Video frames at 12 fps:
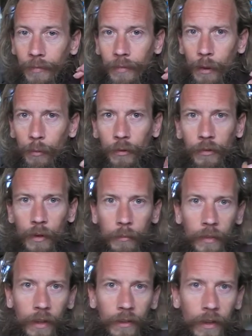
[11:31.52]
there was
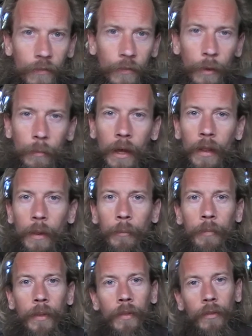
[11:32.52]
something different about
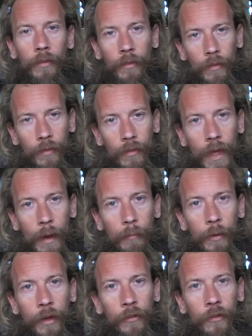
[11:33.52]
them, that
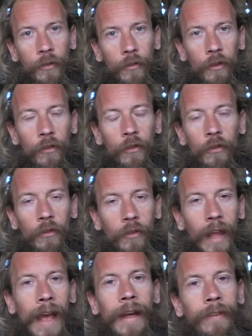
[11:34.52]
person just
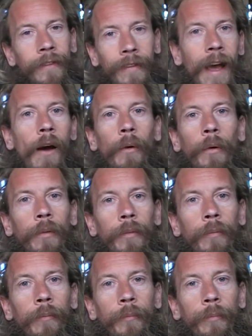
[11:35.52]
stands out.
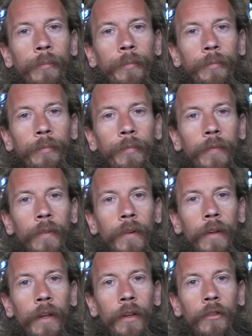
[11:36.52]

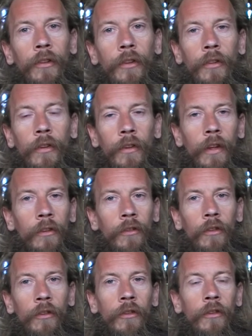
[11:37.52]
It's just, there's
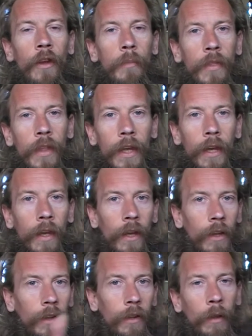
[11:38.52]
just something
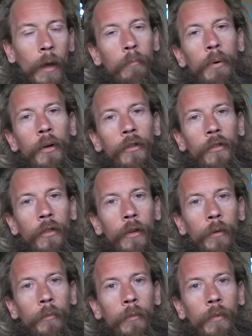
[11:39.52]
that puts
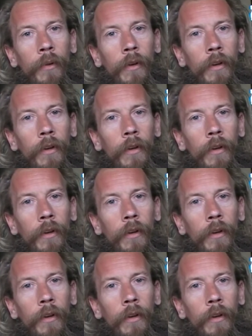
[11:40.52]
them